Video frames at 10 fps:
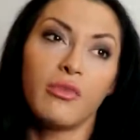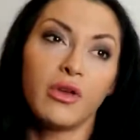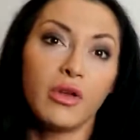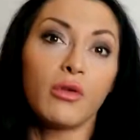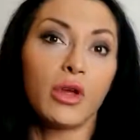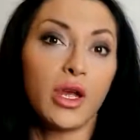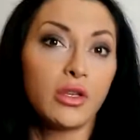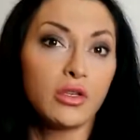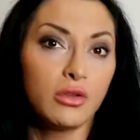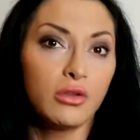But, you know, I
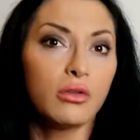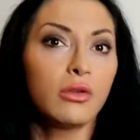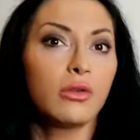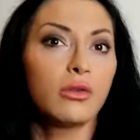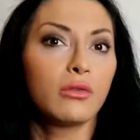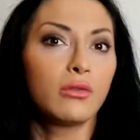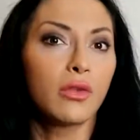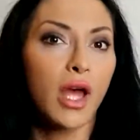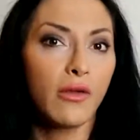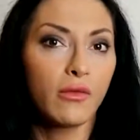do
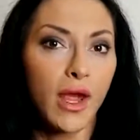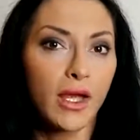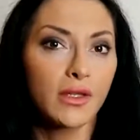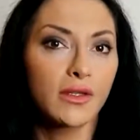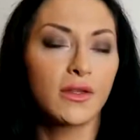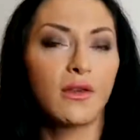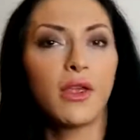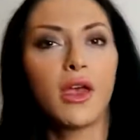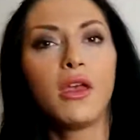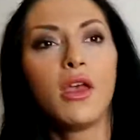have a rest,
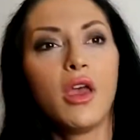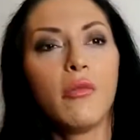okay?